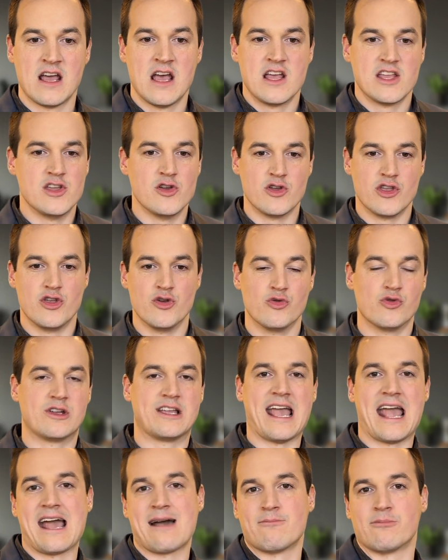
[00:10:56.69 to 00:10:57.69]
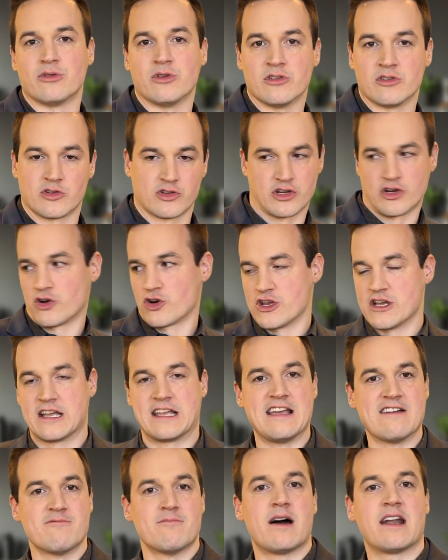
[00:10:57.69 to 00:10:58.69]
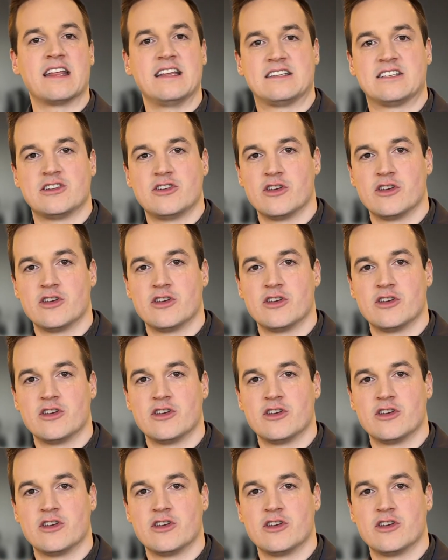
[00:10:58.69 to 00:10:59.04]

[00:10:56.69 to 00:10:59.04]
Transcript: You, you gamble or, or you give money to